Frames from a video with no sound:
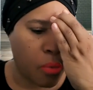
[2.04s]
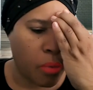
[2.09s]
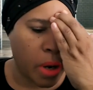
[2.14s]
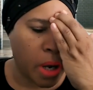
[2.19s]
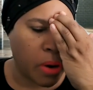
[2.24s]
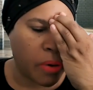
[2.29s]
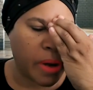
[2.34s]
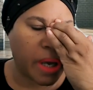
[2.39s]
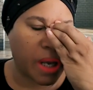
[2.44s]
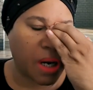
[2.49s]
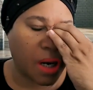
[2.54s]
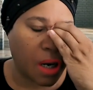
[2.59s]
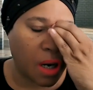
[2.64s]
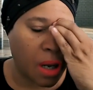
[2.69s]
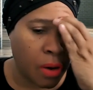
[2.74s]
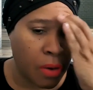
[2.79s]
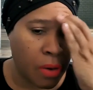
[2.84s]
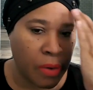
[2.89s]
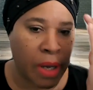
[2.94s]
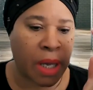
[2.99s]
Well,
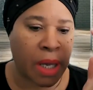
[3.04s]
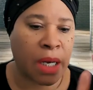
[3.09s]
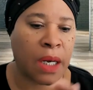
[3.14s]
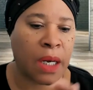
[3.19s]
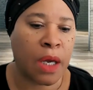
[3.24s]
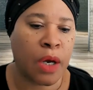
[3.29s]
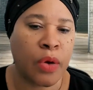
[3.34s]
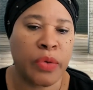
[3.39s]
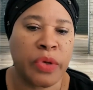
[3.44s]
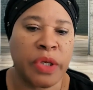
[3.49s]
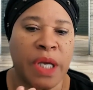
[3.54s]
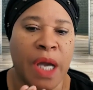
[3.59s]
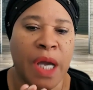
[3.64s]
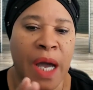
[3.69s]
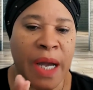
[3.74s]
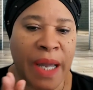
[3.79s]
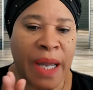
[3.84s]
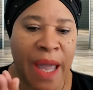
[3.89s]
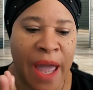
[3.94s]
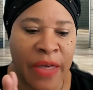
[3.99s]
hello, hello,
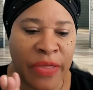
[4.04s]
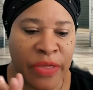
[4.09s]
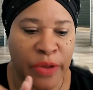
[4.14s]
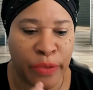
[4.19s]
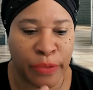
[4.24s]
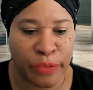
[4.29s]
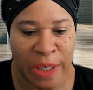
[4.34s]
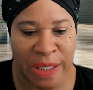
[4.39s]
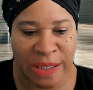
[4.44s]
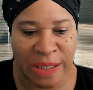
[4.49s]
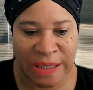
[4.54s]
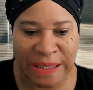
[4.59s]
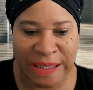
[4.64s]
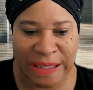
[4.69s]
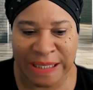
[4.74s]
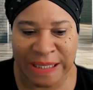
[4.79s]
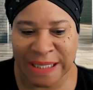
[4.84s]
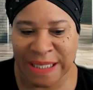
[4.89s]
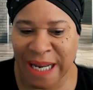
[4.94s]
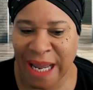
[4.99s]
Young and the
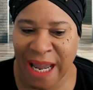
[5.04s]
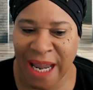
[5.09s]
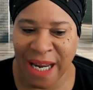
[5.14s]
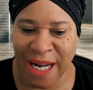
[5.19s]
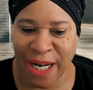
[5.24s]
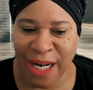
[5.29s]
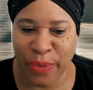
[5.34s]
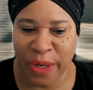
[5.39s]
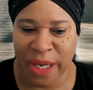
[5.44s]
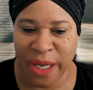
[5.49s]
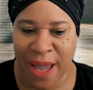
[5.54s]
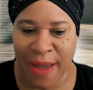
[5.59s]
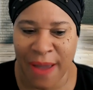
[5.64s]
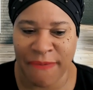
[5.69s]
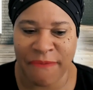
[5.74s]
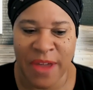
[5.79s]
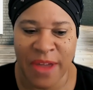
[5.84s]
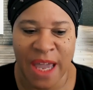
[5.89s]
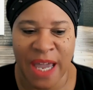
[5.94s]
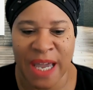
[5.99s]
Restless Daily
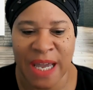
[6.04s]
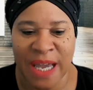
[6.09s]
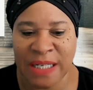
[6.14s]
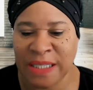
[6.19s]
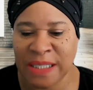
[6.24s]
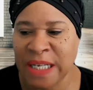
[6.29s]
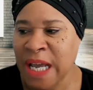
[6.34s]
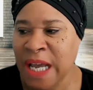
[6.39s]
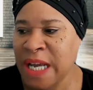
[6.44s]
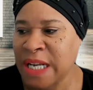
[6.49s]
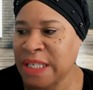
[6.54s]
Recap fans.